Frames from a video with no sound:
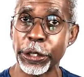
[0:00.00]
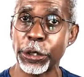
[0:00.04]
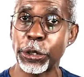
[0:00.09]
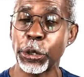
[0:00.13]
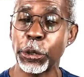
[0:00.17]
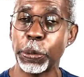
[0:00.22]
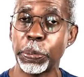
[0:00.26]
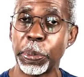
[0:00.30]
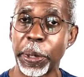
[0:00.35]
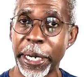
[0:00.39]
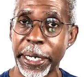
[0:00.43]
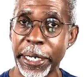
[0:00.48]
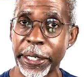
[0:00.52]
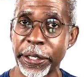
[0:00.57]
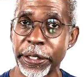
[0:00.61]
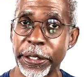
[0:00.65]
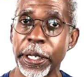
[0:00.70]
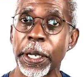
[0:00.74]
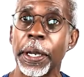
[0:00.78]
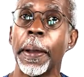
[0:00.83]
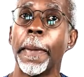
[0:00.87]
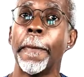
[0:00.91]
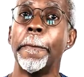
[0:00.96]
into
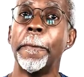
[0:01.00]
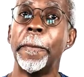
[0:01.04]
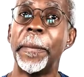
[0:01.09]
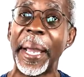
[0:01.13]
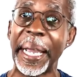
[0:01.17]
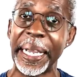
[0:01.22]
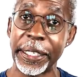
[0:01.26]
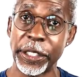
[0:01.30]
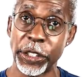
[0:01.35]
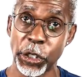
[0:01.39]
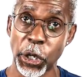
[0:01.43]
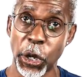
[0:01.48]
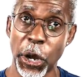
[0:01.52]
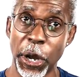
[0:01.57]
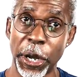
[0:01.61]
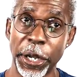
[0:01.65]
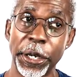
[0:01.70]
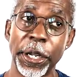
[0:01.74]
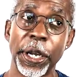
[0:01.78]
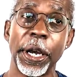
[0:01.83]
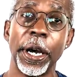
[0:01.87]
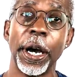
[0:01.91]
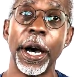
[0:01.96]
buckets based
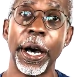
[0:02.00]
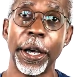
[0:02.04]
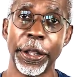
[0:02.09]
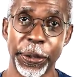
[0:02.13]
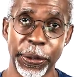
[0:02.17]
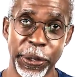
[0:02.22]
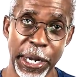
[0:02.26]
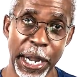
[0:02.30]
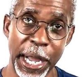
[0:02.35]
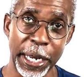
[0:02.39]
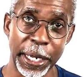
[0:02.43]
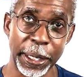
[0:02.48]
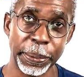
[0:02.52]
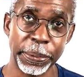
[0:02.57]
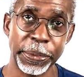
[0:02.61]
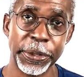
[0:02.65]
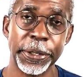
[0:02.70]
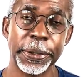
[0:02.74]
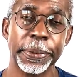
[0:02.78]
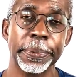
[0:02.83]
on other columns.